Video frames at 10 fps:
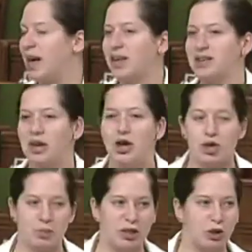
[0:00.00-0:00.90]
this is
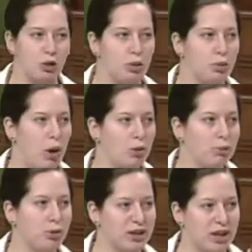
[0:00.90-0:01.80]
quite a complex
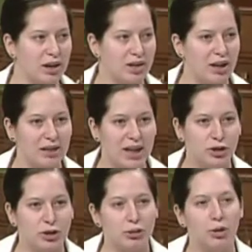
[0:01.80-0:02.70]
issue. I think
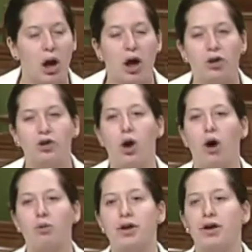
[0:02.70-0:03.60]
everyone agrees
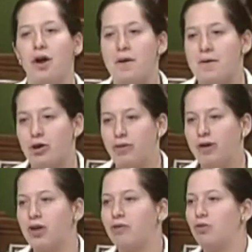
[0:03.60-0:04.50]
about that.
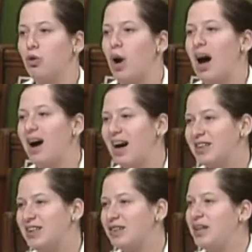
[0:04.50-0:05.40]

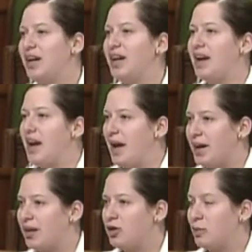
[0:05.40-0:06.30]
So the fact
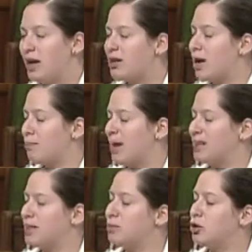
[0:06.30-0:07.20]
that we
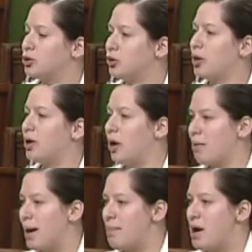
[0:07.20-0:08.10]
seek to
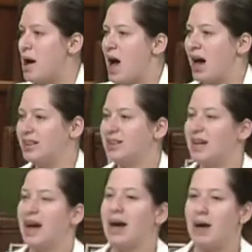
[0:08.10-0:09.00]
ratify these
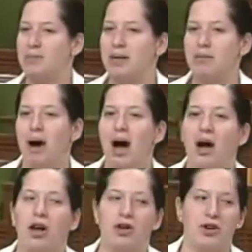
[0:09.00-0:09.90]
treaties and
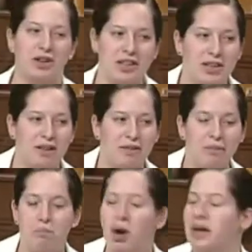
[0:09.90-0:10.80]
implement measures
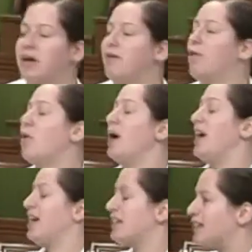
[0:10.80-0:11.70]
quickly doesn't
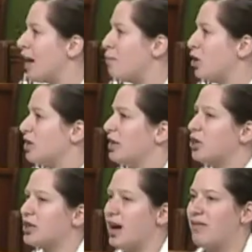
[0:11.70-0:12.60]
mean
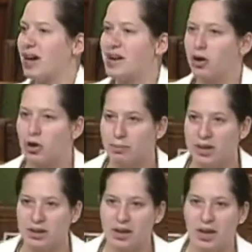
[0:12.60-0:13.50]
that we
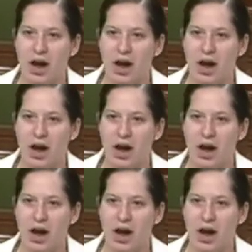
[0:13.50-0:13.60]
should